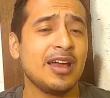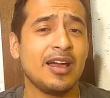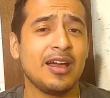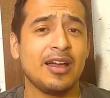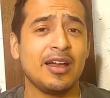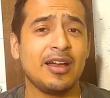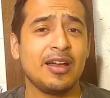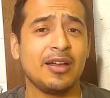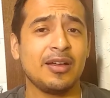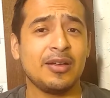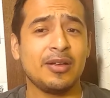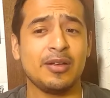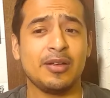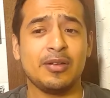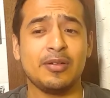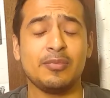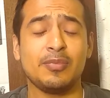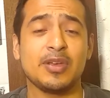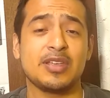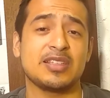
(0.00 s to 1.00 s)

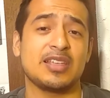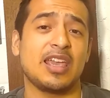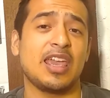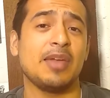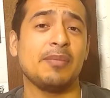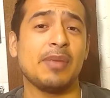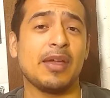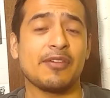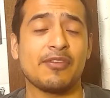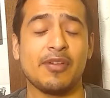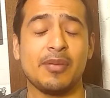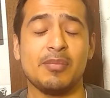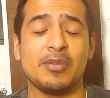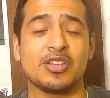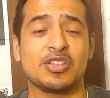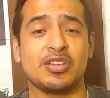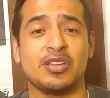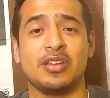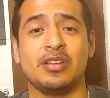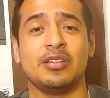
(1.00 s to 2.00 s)
because I came back from a
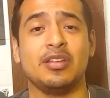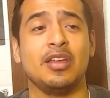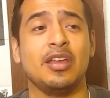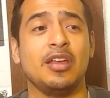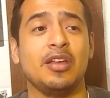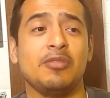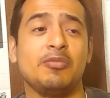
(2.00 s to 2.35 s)
mission,